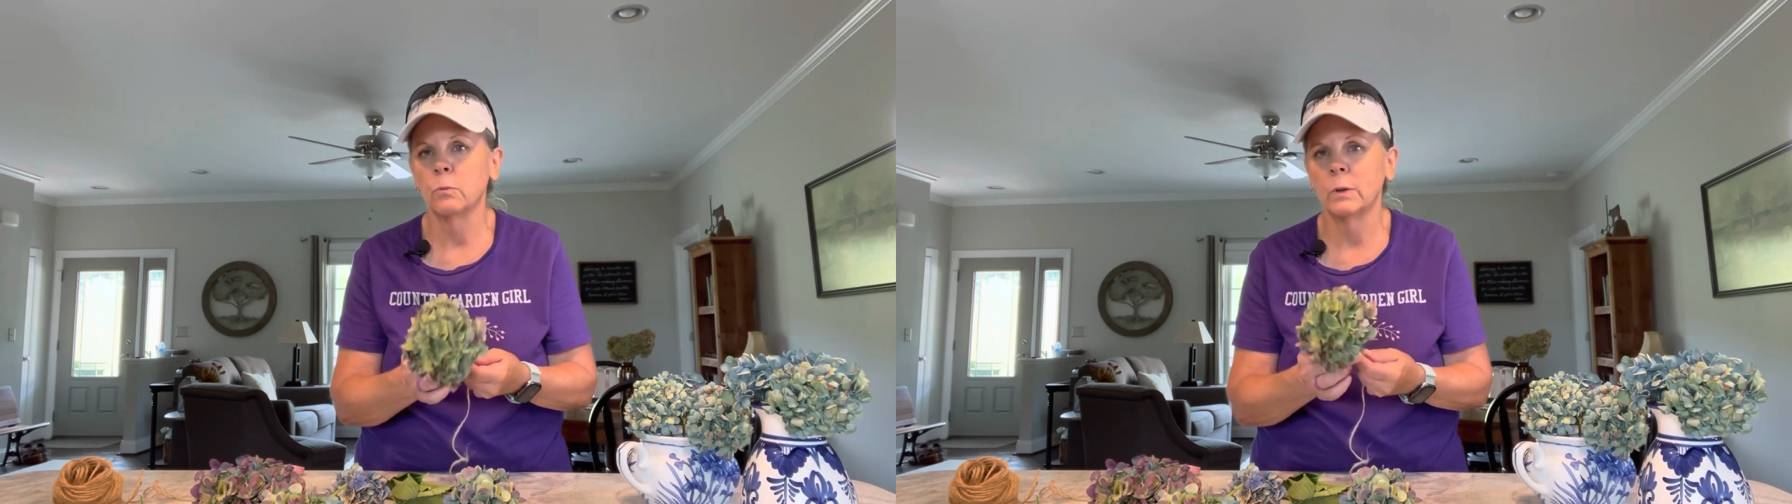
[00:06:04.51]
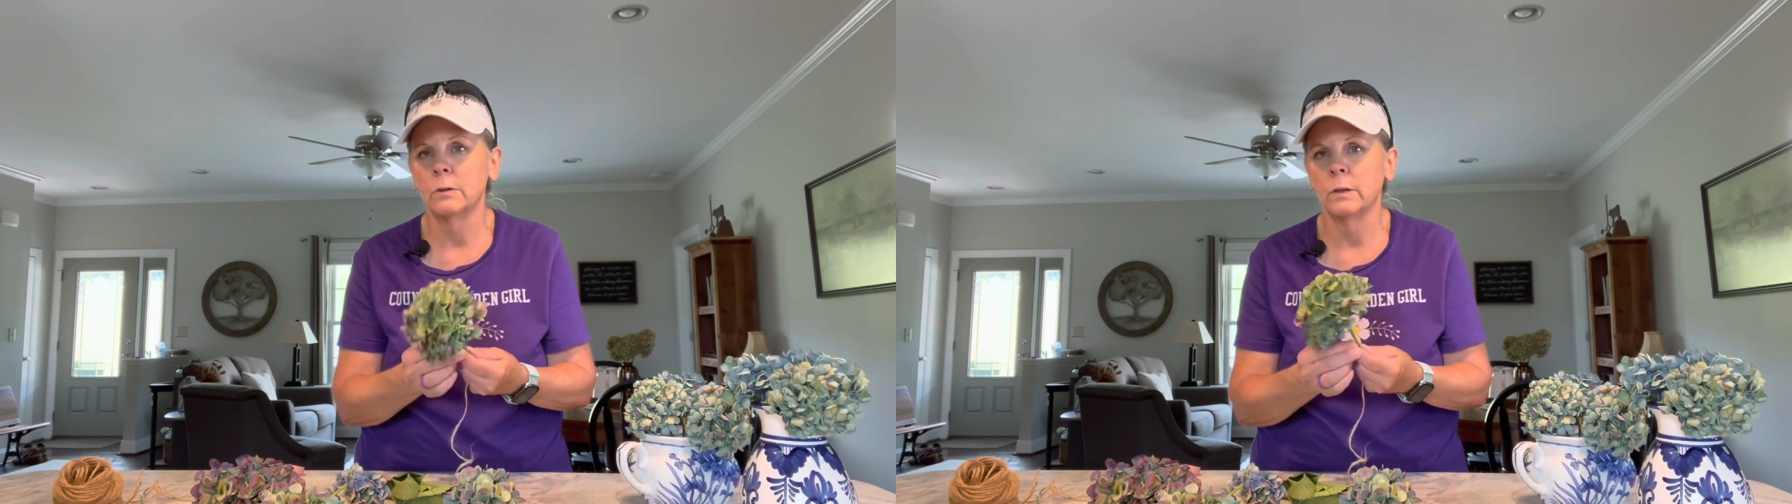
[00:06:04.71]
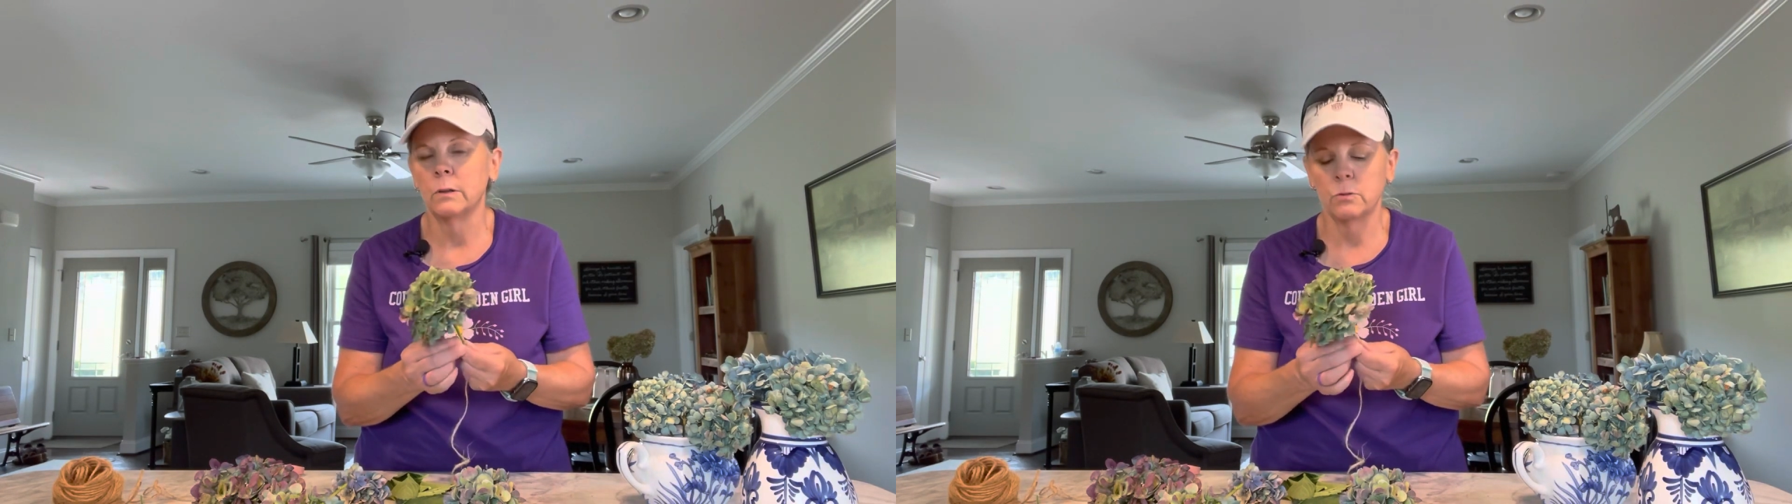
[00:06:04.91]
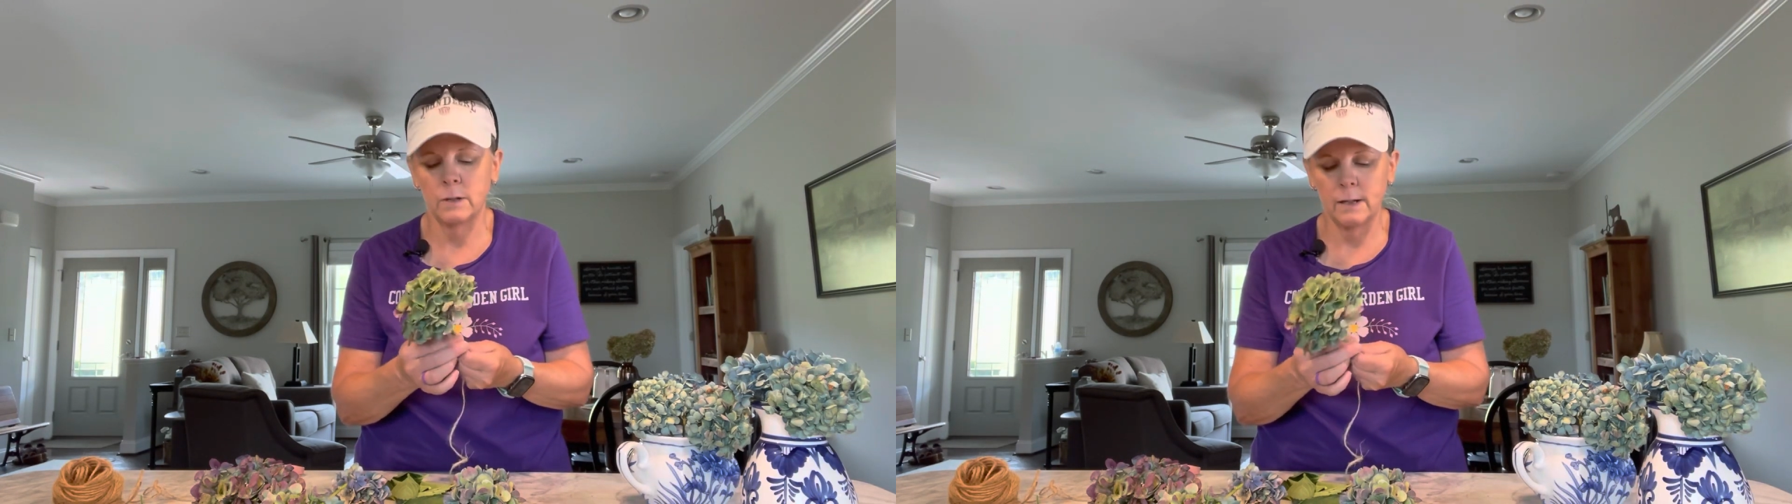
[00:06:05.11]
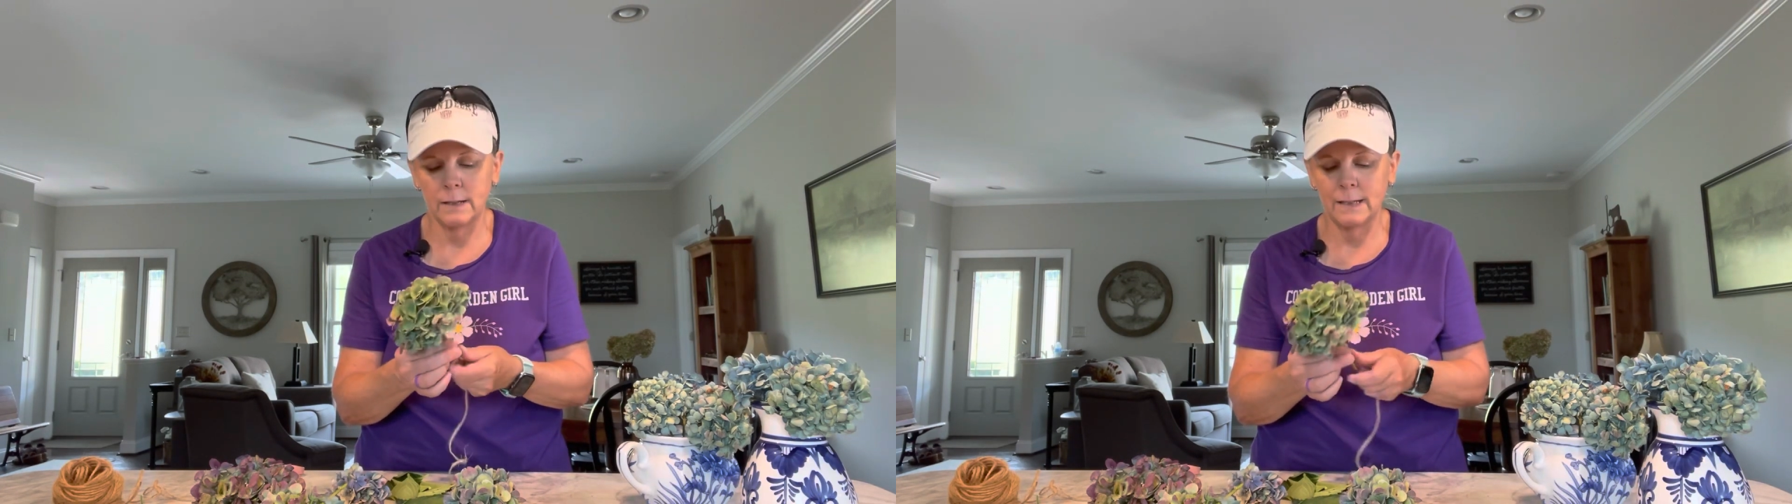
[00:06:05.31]
winter
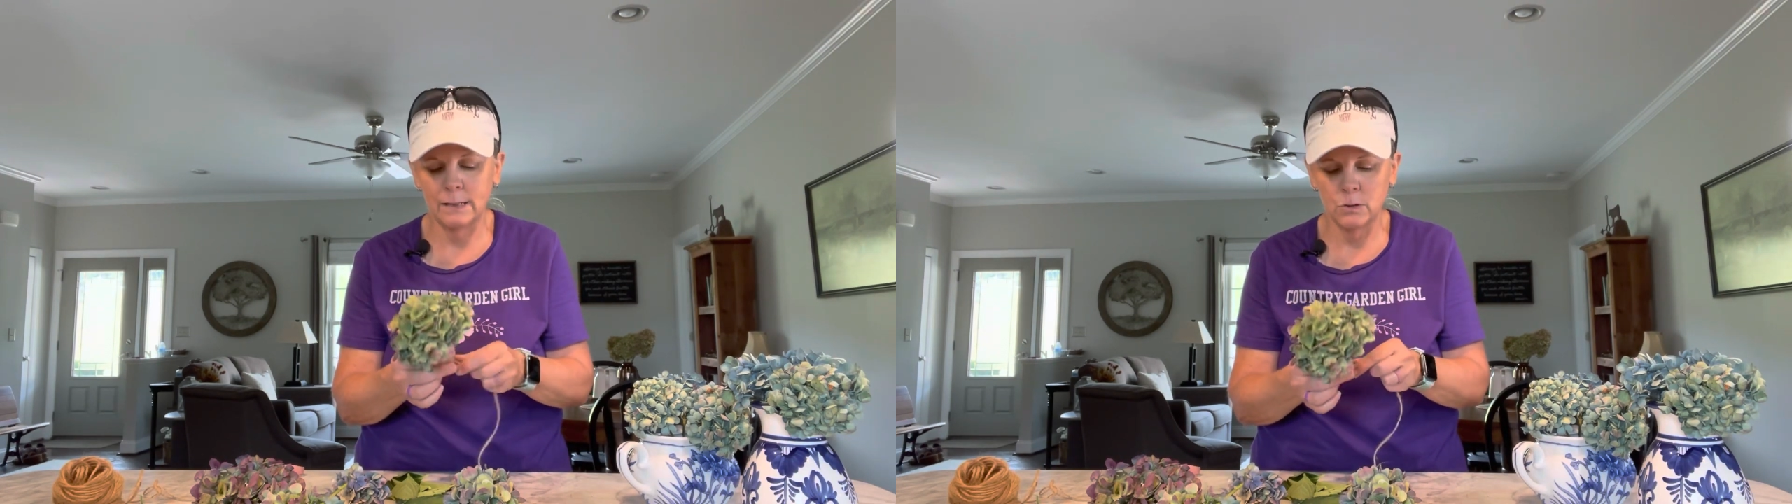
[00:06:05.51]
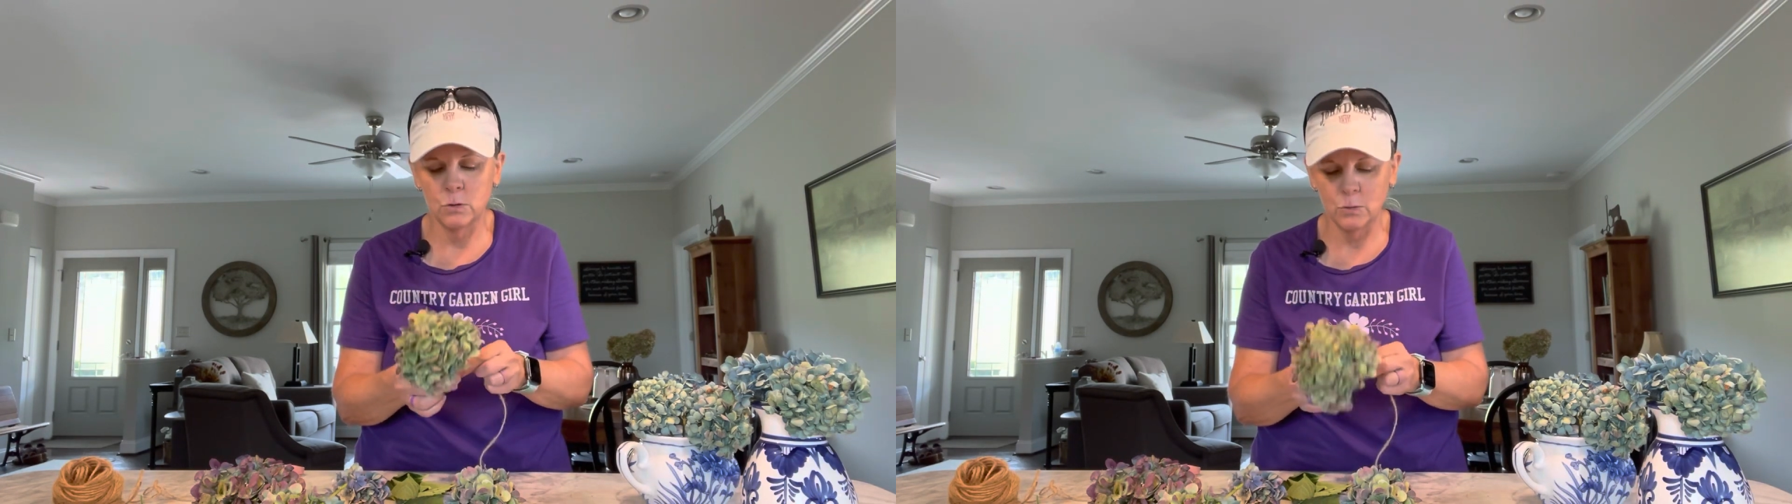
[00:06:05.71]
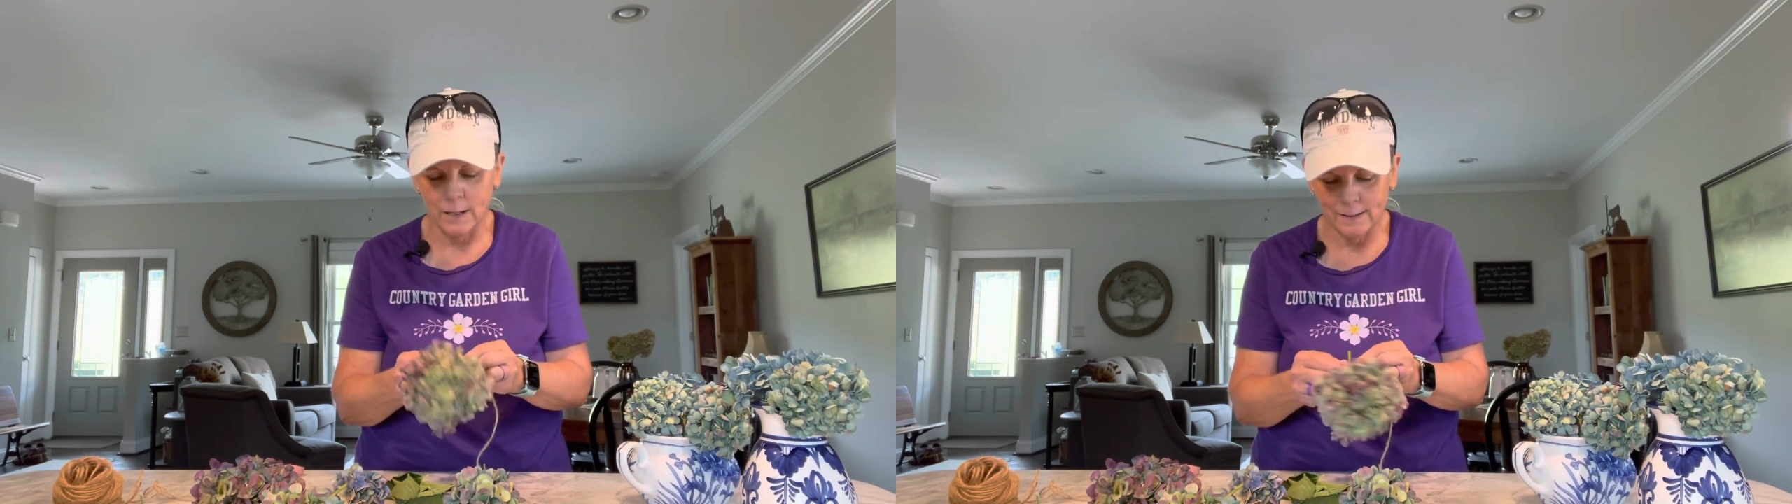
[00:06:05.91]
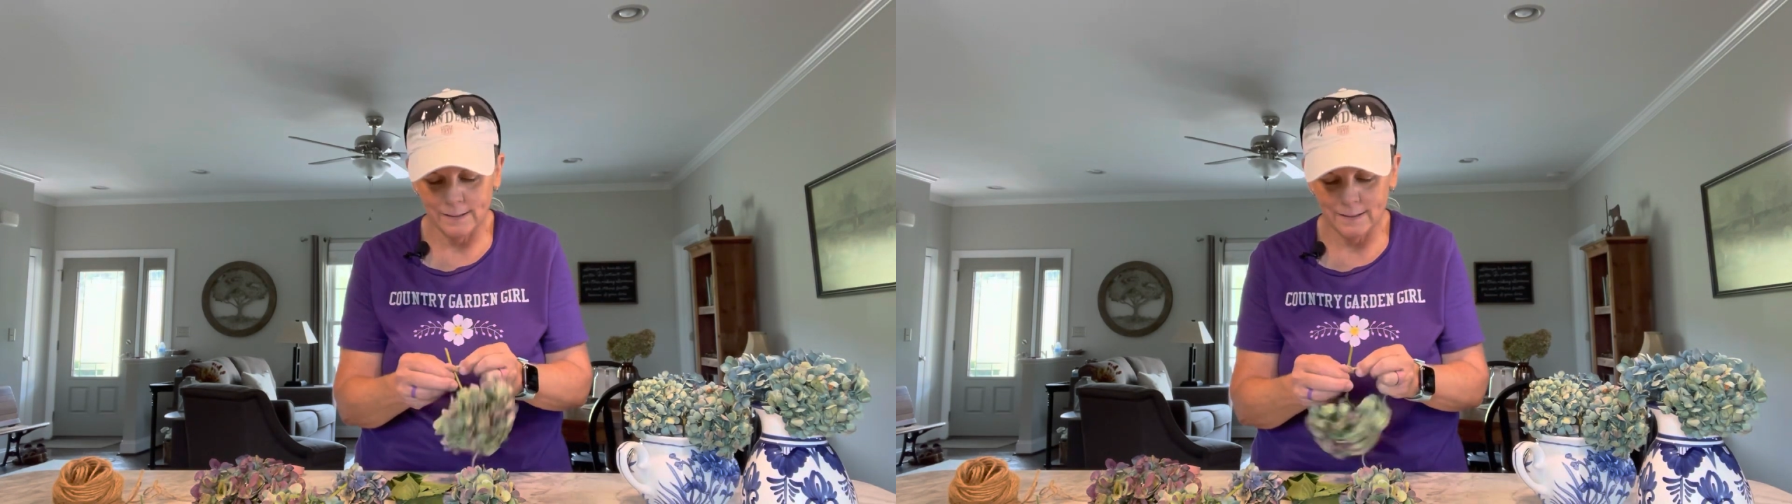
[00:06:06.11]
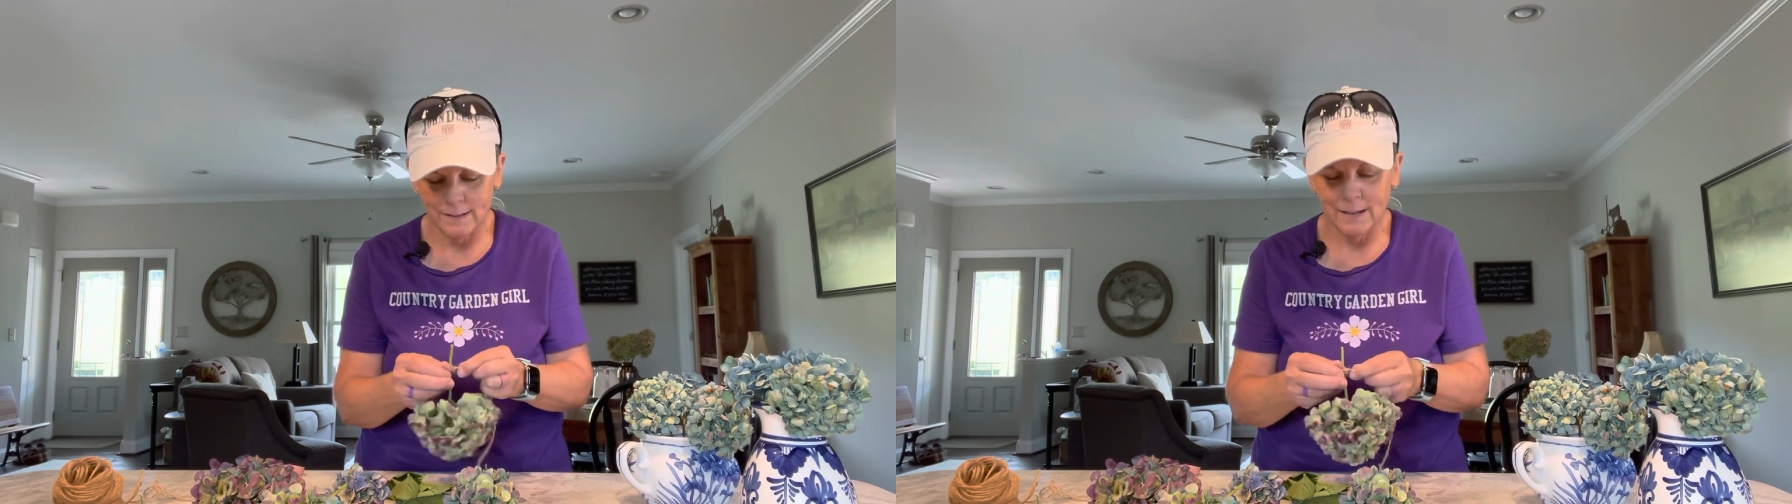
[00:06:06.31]

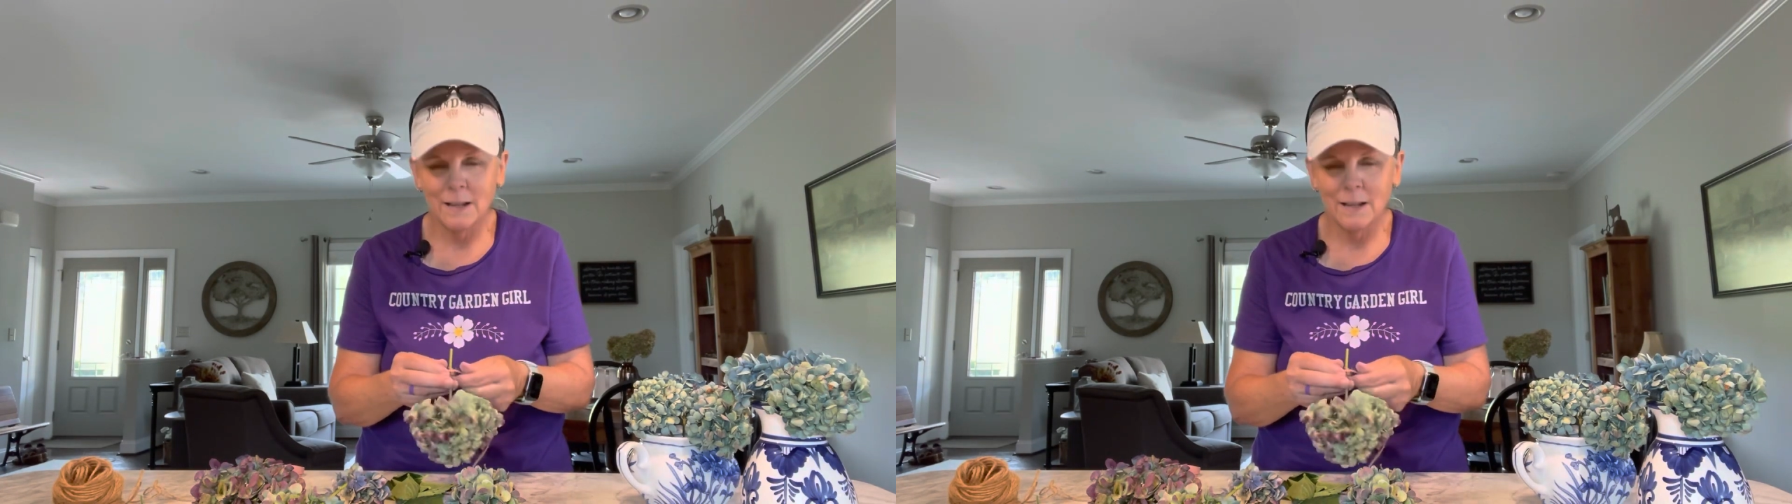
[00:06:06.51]
interest,